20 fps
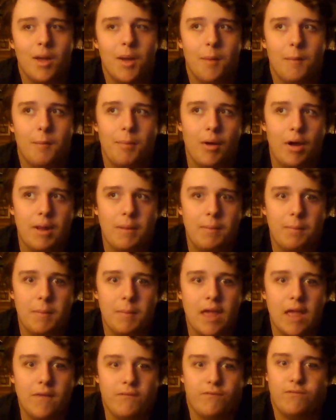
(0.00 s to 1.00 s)
but
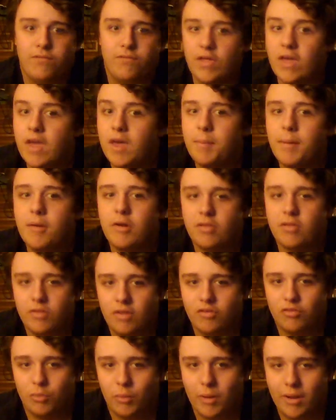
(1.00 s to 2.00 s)
if think about it
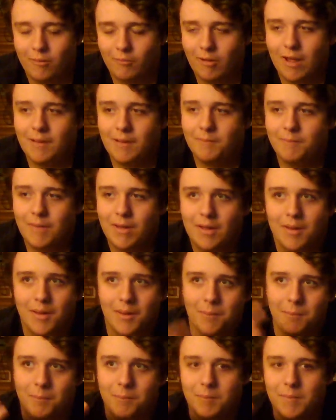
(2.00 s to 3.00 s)
this way, right?
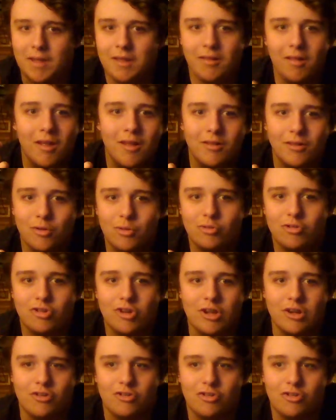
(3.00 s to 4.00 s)
Milan Lucic